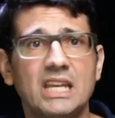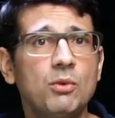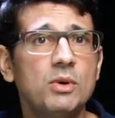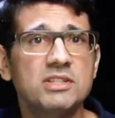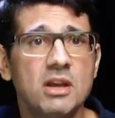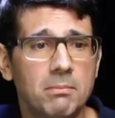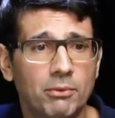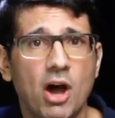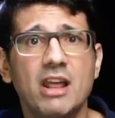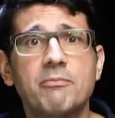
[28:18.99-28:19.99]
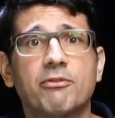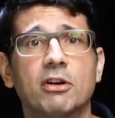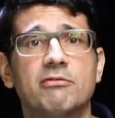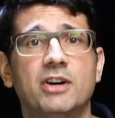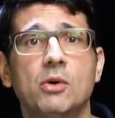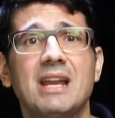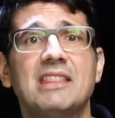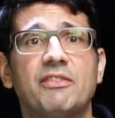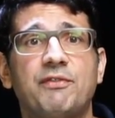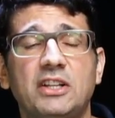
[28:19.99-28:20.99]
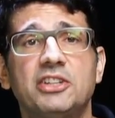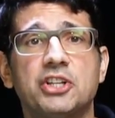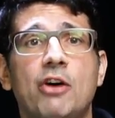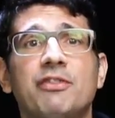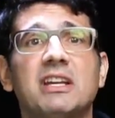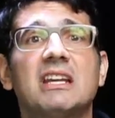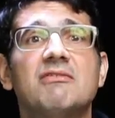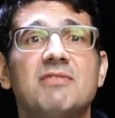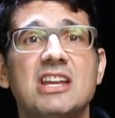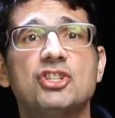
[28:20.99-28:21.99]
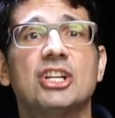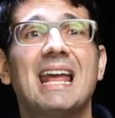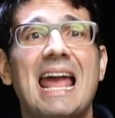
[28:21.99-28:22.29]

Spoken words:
It was brought up for a vote, and the Philadelphia Convention